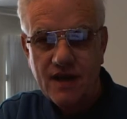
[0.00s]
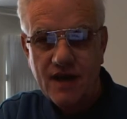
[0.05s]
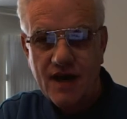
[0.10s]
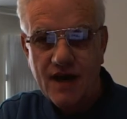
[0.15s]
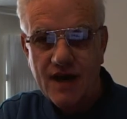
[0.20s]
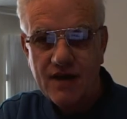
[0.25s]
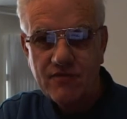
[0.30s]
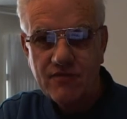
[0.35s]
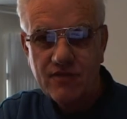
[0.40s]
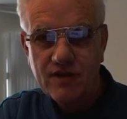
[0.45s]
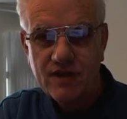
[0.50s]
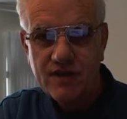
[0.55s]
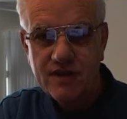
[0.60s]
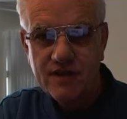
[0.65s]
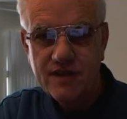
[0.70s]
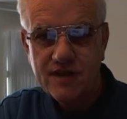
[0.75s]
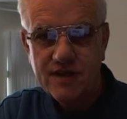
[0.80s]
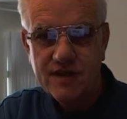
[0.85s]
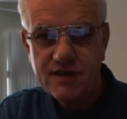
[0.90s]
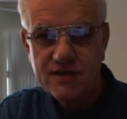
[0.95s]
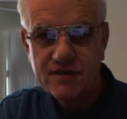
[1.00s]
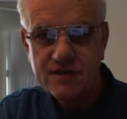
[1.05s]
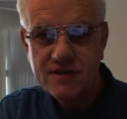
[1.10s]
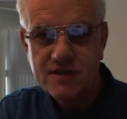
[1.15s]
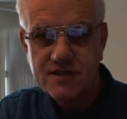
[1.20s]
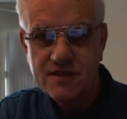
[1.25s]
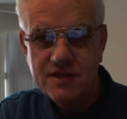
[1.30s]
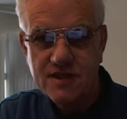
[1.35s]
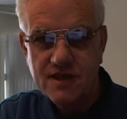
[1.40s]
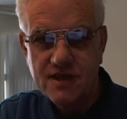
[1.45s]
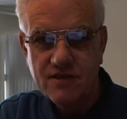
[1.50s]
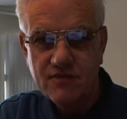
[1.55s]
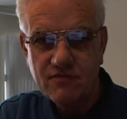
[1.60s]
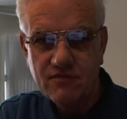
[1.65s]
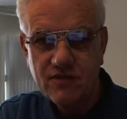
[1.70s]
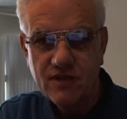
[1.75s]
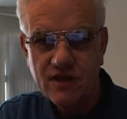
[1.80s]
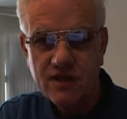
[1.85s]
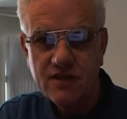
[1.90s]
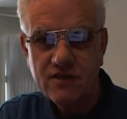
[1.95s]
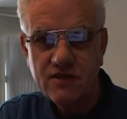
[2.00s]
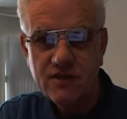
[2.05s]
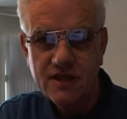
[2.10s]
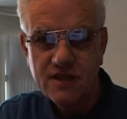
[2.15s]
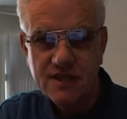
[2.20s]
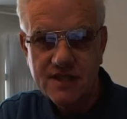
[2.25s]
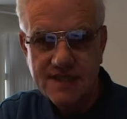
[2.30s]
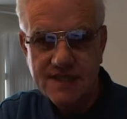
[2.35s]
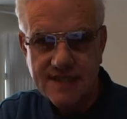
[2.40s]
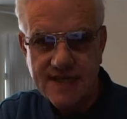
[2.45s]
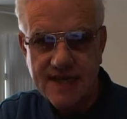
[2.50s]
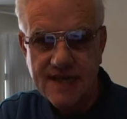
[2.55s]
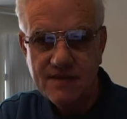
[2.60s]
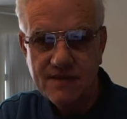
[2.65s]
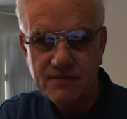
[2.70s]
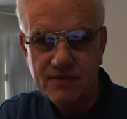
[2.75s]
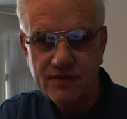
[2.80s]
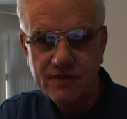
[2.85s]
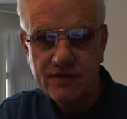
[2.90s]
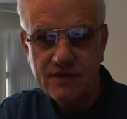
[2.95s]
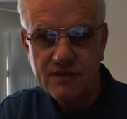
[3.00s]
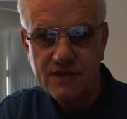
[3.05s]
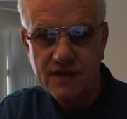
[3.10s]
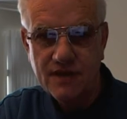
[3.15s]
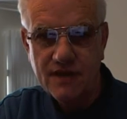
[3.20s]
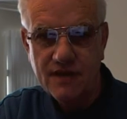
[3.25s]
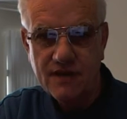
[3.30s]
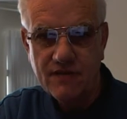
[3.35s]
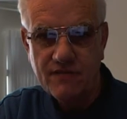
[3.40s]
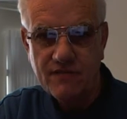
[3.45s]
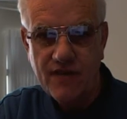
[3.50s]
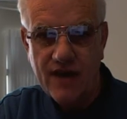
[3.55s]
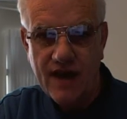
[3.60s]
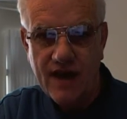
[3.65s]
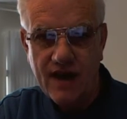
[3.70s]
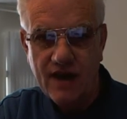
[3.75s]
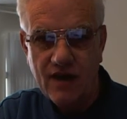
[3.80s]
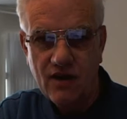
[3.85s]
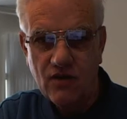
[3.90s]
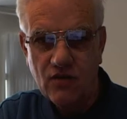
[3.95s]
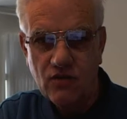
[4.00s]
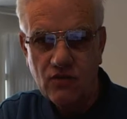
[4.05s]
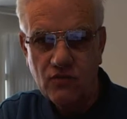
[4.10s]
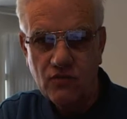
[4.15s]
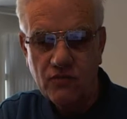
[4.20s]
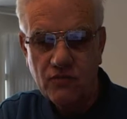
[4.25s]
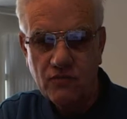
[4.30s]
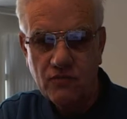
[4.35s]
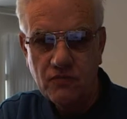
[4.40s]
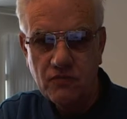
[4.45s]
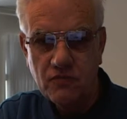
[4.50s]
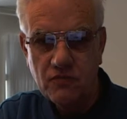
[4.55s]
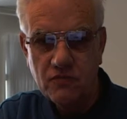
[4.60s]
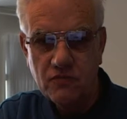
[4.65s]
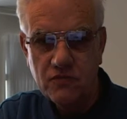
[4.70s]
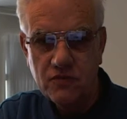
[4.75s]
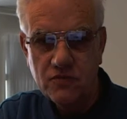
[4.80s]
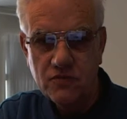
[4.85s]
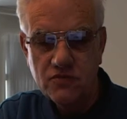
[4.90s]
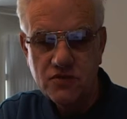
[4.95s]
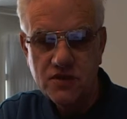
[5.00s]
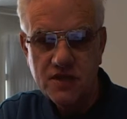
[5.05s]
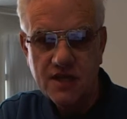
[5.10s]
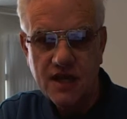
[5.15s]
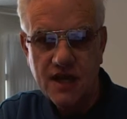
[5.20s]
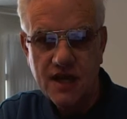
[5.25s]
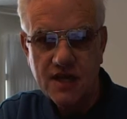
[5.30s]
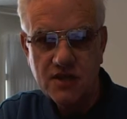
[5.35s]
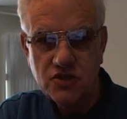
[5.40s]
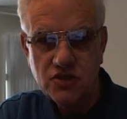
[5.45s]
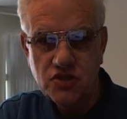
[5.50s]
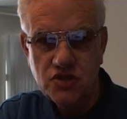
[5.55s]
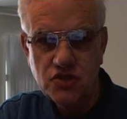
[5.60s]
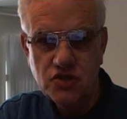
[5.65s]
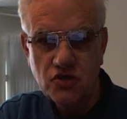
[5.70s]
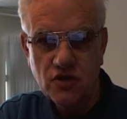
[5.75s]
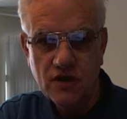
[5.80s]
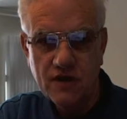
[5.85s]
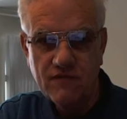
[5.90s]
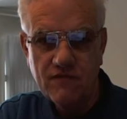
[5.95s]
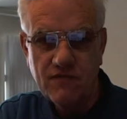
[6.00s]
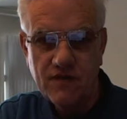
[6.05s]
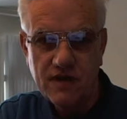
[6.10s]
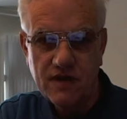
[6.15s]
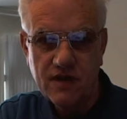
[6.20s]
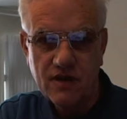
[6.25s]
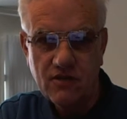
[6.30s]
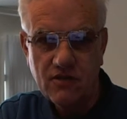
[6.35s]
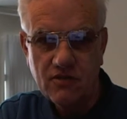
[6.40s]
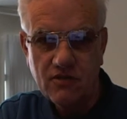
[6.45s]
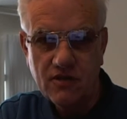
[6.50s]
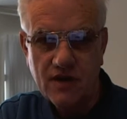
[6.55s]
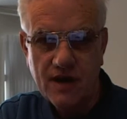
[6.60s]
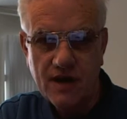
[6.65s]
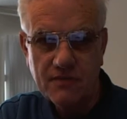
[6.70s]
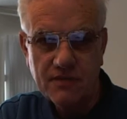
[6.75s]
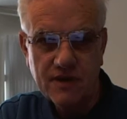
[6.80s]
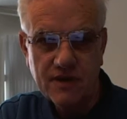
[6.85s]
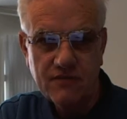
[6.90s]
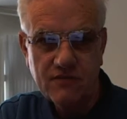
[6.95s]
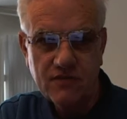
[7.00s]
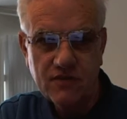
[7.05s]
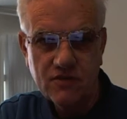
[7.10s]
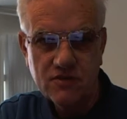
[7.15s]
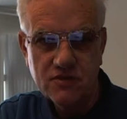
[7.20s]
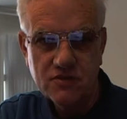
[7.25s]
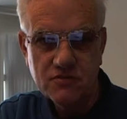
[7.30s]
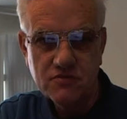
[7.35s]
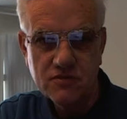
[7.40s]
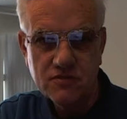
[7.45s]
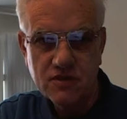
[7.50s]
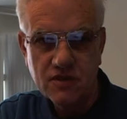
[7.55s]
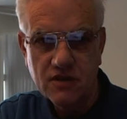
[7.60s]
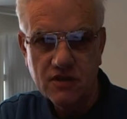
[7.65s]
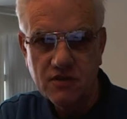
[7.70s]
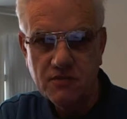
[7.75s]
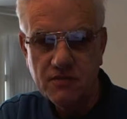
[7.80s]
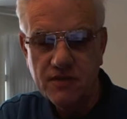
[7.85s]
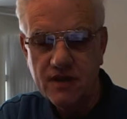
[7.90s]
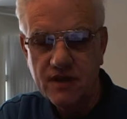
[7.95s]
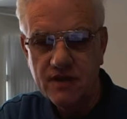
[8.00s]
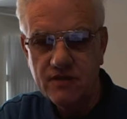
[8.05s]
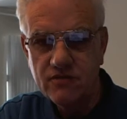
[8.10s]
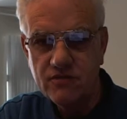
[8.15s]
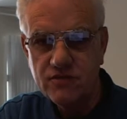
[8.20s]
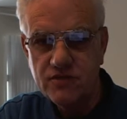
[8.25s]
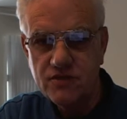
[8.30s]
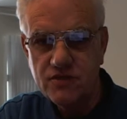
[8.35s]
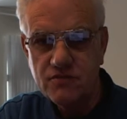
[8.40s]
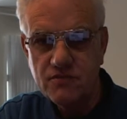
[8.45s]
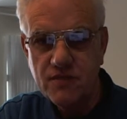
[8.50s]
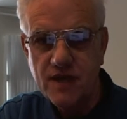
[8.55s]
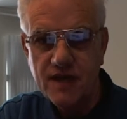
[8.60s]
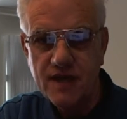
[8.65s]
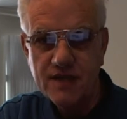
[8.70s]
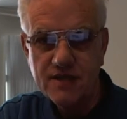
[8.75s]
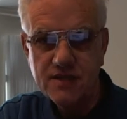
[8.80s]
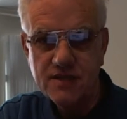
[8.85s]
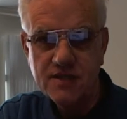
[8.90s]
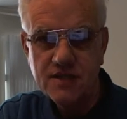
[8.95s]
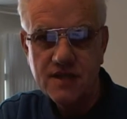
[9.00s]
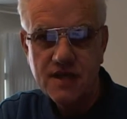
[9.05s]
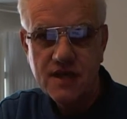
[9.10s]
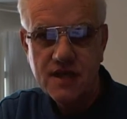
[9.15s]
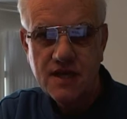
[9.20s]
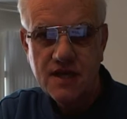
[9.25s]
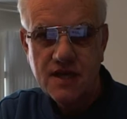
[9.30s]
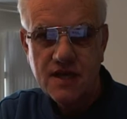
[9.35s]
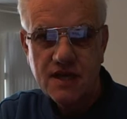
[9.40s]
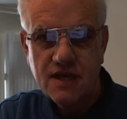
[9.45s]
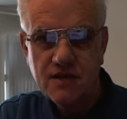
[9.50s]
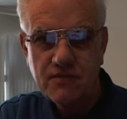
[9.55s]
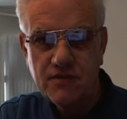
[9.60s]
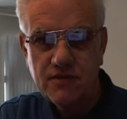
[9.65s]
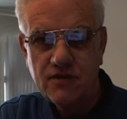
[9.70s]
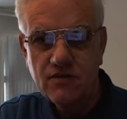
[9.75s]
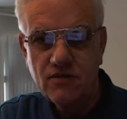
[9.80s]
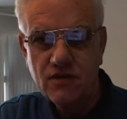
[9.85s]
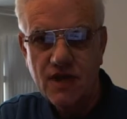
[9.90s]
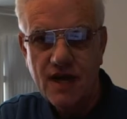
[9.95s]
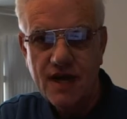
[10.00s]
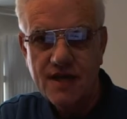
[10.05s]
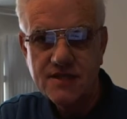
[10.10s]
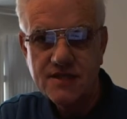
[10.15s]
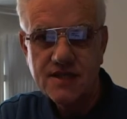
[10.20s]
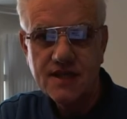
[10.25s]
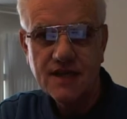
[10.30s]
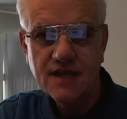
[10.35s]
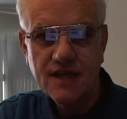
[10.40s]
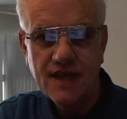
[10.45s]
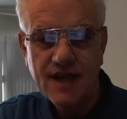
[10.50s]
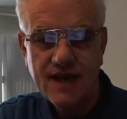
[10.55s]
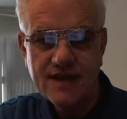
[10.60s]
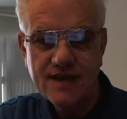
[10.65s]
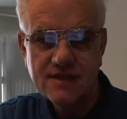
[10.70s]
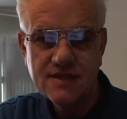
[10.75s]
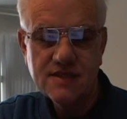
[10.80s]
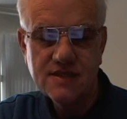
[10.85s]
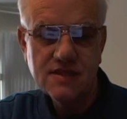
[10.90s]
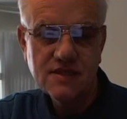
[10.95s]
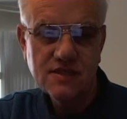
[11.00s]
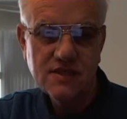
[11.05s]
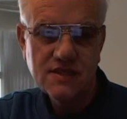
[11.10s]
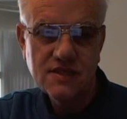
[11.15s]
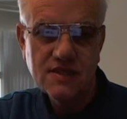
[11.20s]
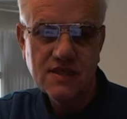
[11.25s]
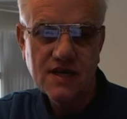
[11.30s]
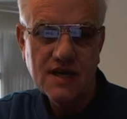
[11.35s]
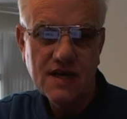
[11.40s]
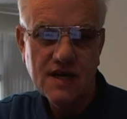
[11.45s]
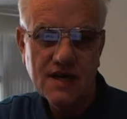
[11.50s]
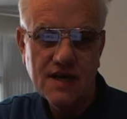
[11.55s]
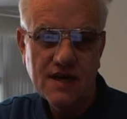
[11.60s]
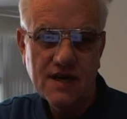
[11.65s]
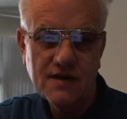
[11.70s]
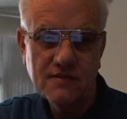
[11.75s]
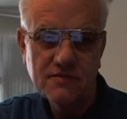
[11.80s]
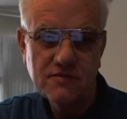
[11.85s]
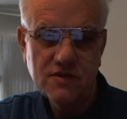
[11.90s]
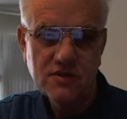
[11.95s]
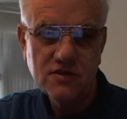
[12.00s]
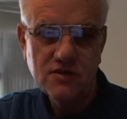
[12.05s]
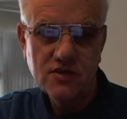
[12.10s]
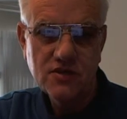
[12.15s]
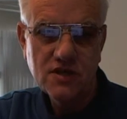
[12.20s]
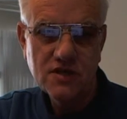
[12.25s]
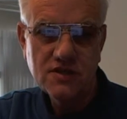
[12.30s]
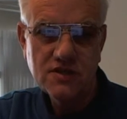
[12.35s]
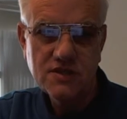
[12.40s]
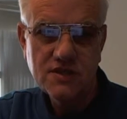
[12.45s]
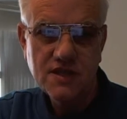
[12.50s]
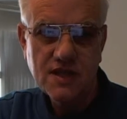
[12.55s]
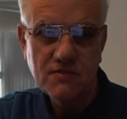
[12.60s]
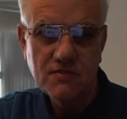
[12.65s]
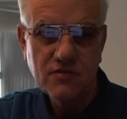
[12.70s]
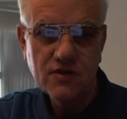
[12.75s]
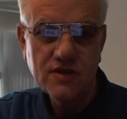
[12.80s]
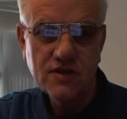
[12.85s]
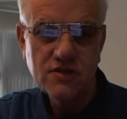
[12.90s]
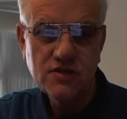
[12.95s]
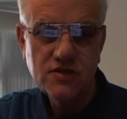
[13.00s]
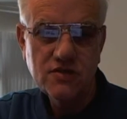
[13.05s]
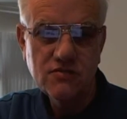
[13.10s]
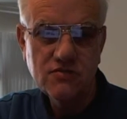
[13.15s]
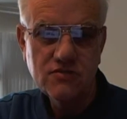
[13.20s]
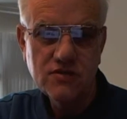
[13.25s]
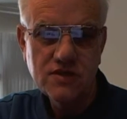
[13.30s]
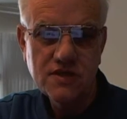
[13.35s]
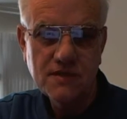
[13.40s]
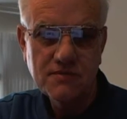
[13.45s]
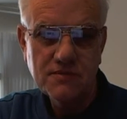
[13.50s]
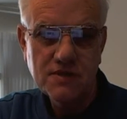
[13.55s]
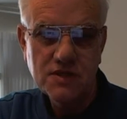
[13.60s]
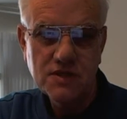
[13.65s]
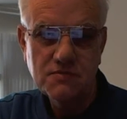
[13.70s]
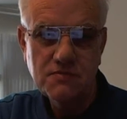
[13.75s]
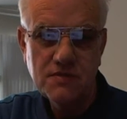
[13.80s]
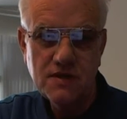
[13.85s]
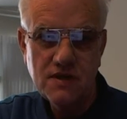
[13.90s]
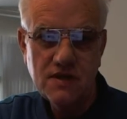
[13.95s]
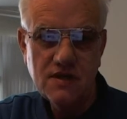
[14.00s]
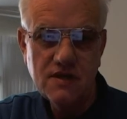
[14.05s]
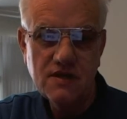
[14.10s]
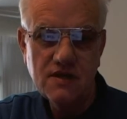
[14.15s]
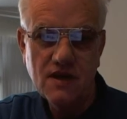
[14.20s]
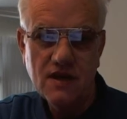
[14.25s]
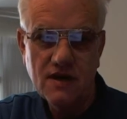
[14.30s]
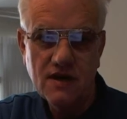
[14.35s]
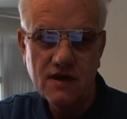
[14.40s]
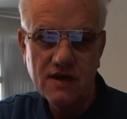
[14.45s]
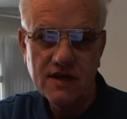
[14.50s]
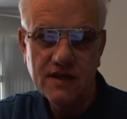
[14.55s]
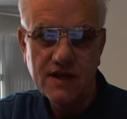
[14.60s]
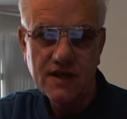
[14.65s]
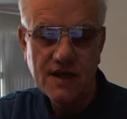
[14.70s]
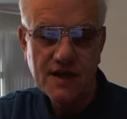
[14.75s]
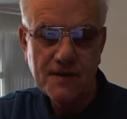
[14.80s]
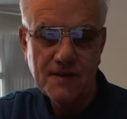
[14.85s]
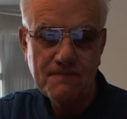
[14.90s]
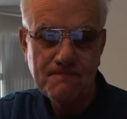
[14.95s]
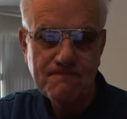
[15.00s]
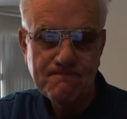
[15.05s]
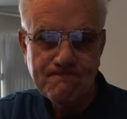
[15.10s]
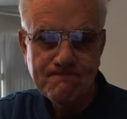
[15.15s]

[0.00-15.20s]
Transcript: I really think it's a really good example of how using a short video, I believe yours was a little bit under 2 minutes, can be utilized in classes to just bring students up to speed on